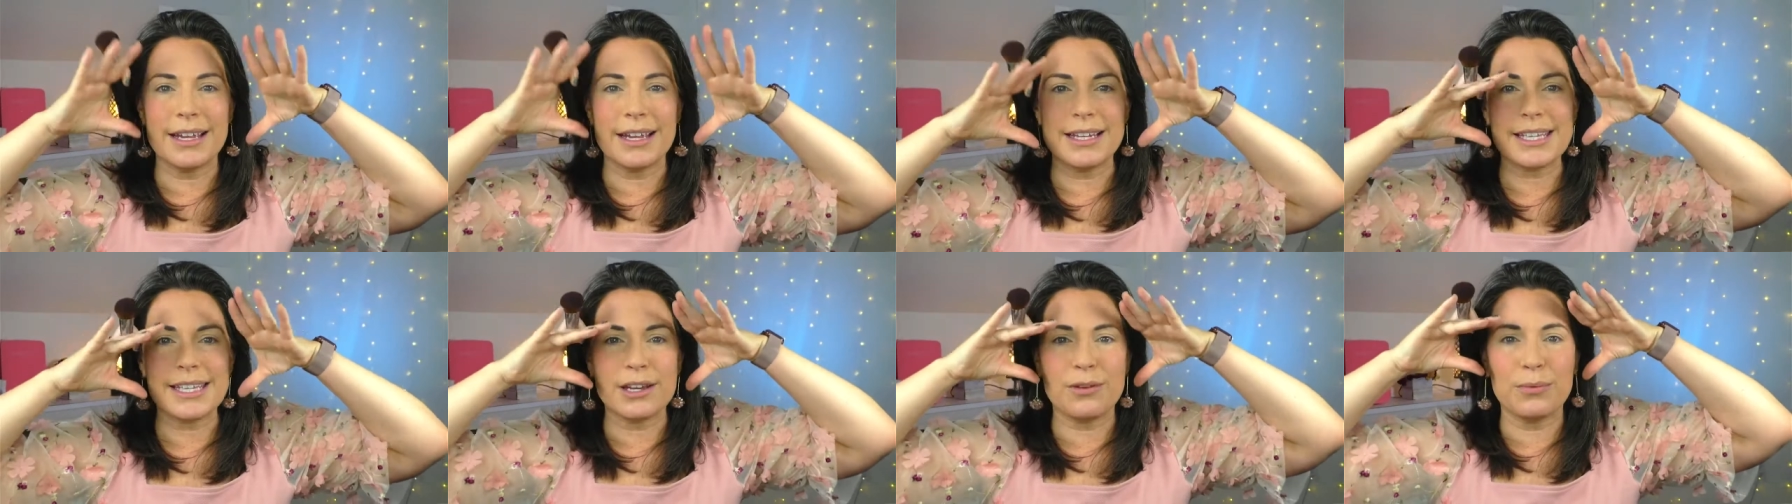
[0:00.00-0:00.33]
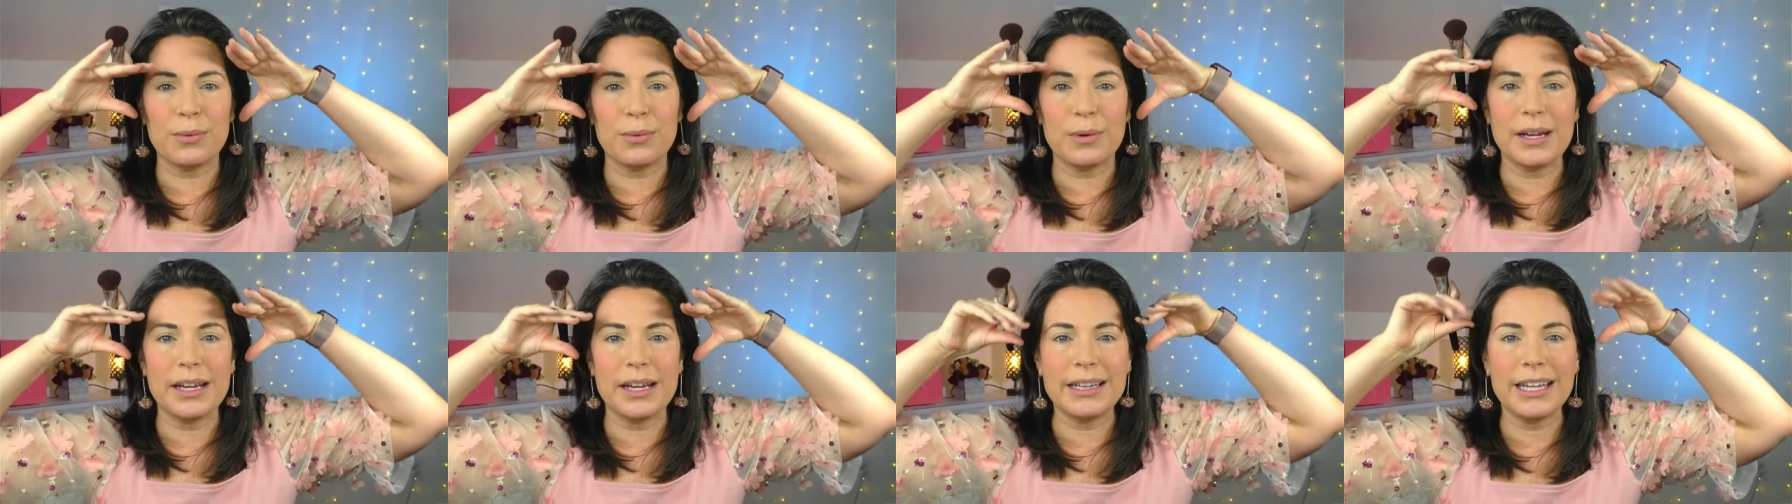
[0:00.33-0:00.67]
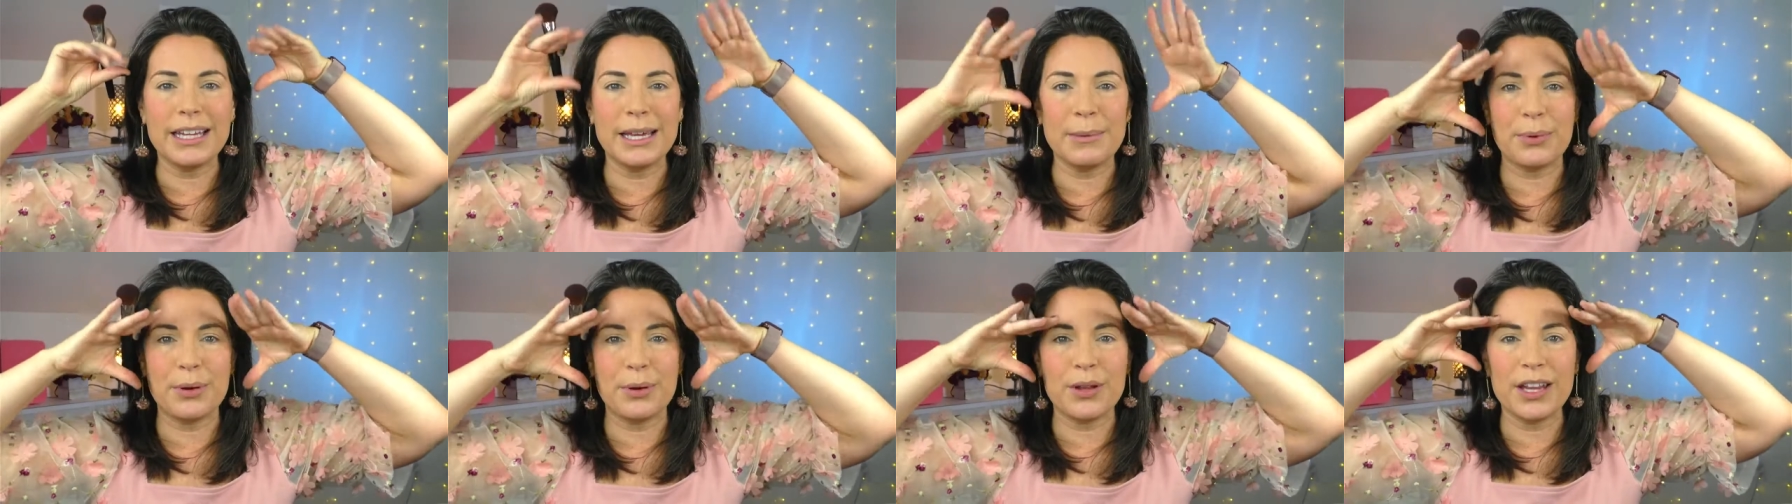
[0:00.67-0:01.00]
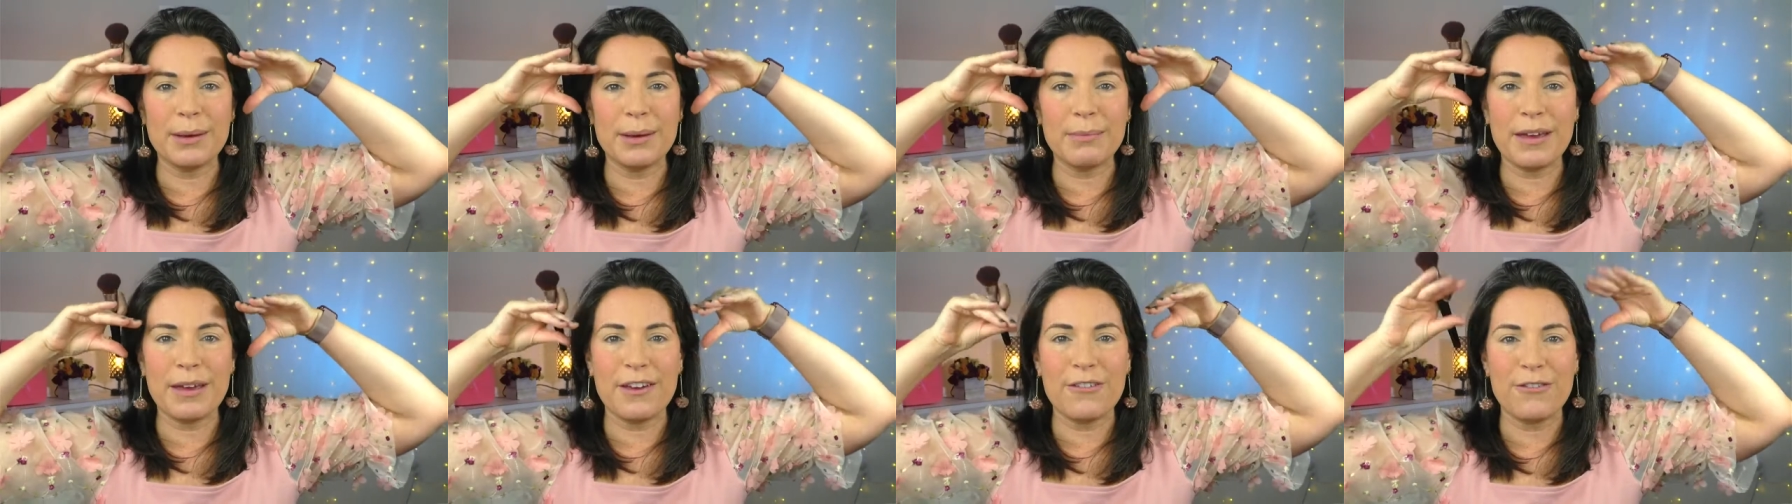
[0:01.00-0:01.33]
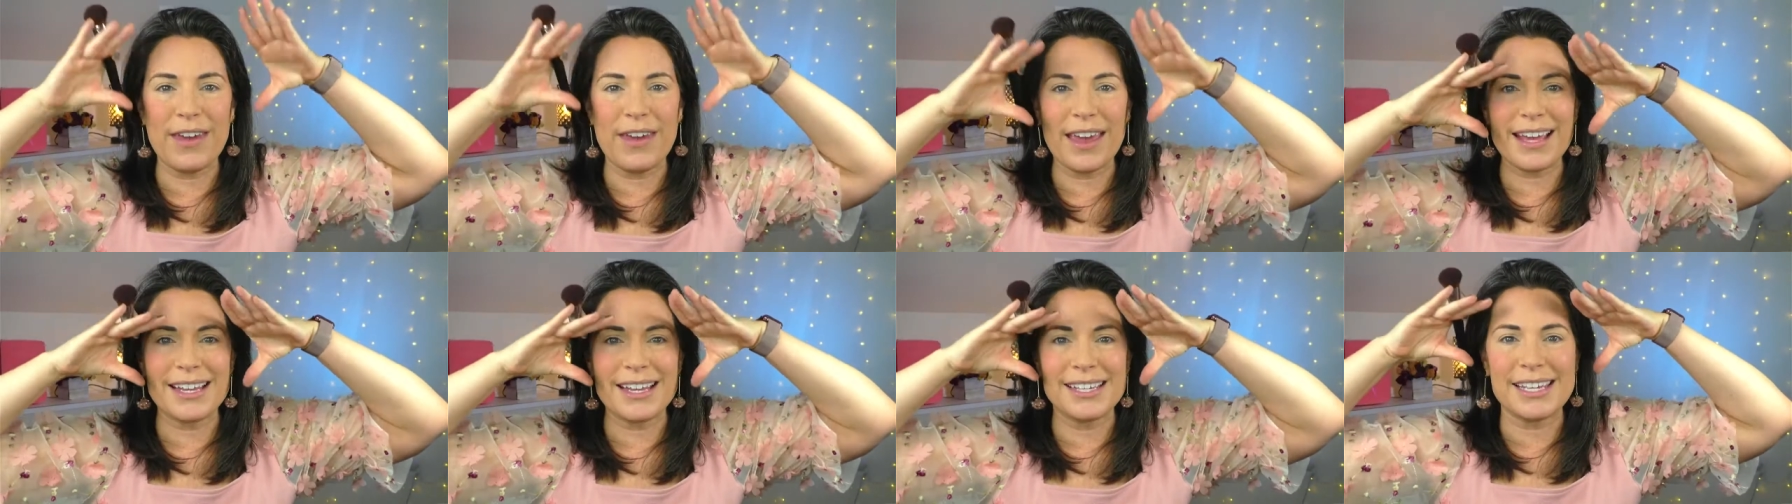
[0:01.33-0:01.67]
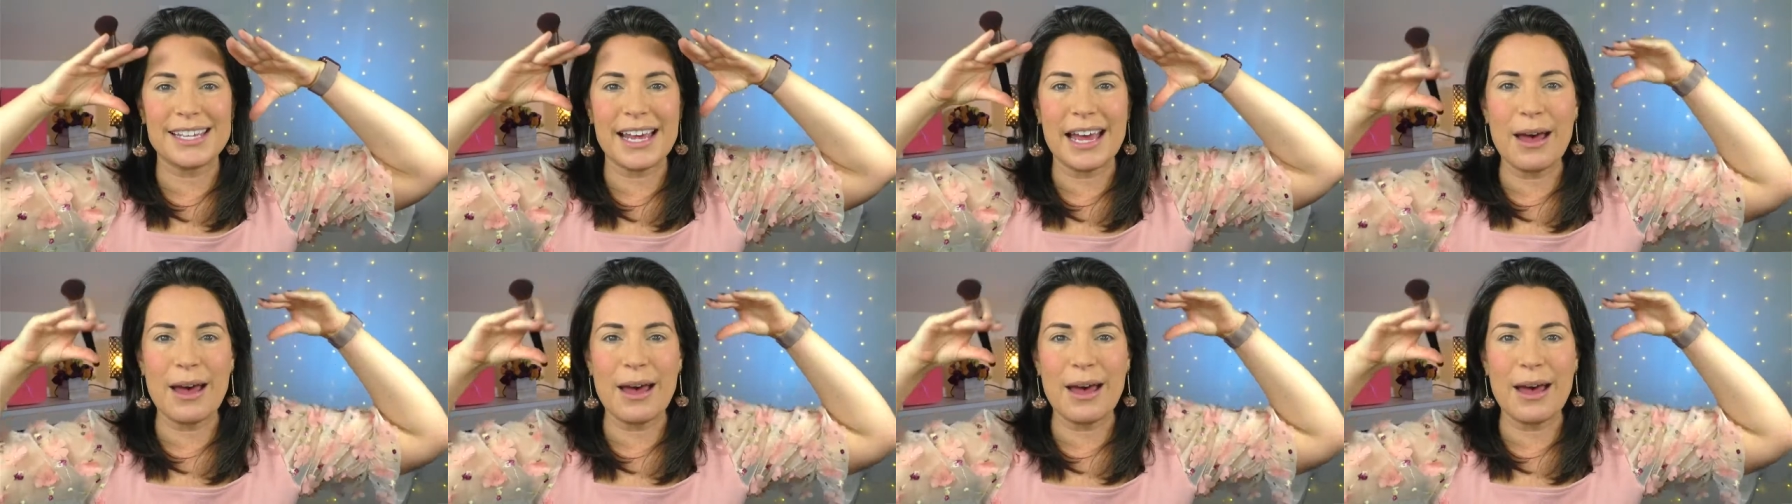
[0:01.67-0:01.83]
It's like really pulling my face